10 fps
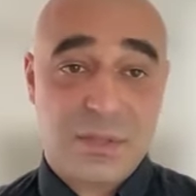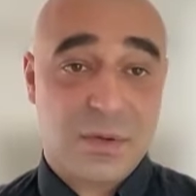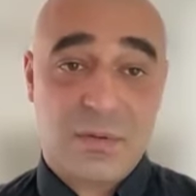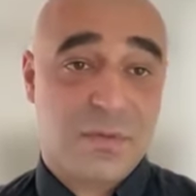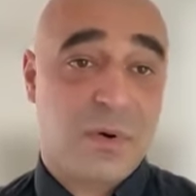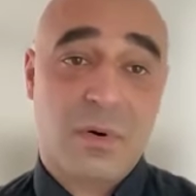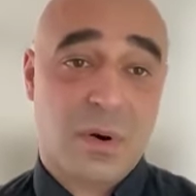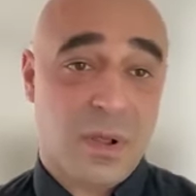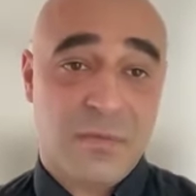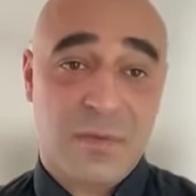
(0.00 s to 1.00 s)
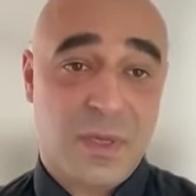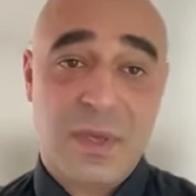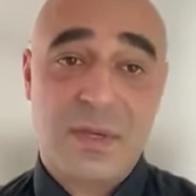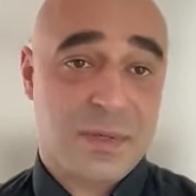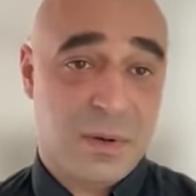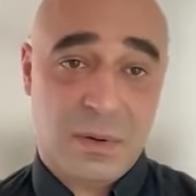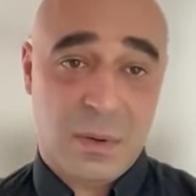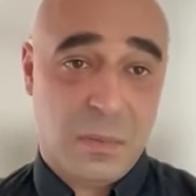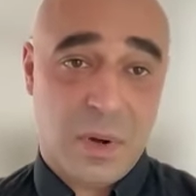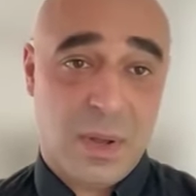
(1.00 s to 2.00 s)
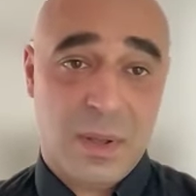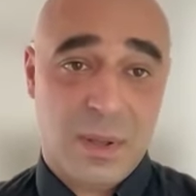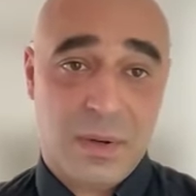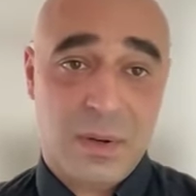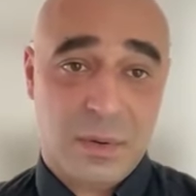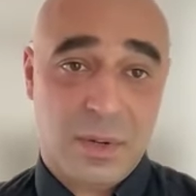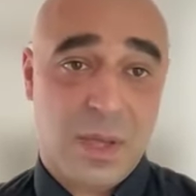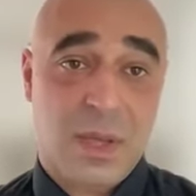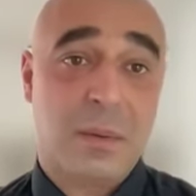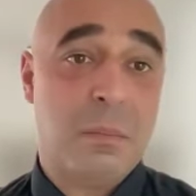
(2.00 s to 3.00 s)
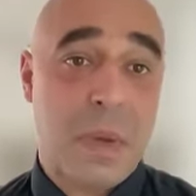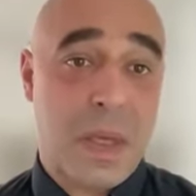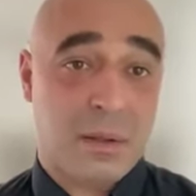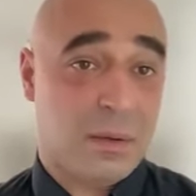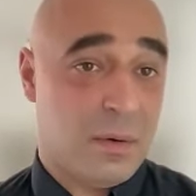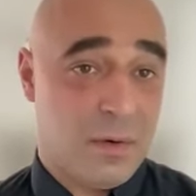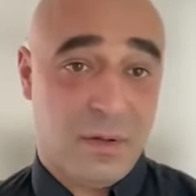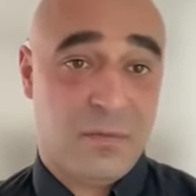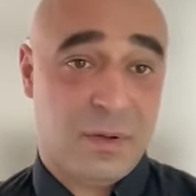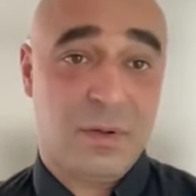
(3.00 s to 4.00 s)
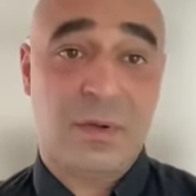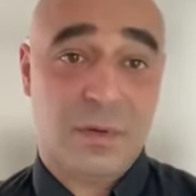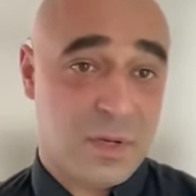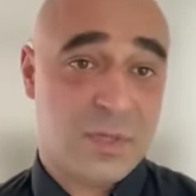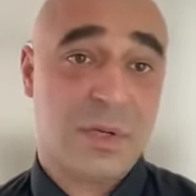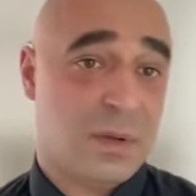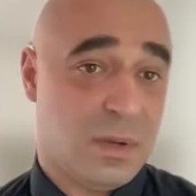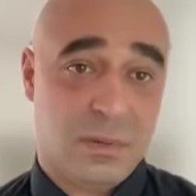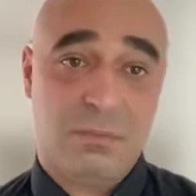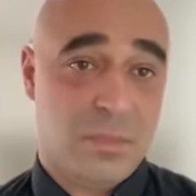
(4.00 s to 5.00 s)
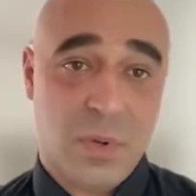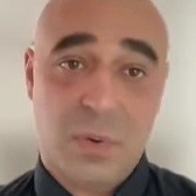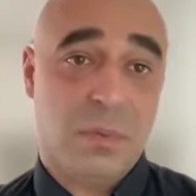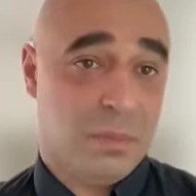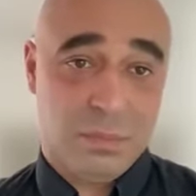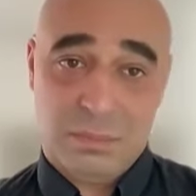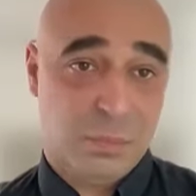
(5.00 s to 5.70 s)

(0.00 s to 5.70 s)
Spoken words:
So if chronic fatigue is the only one, the only medically relevant condition that you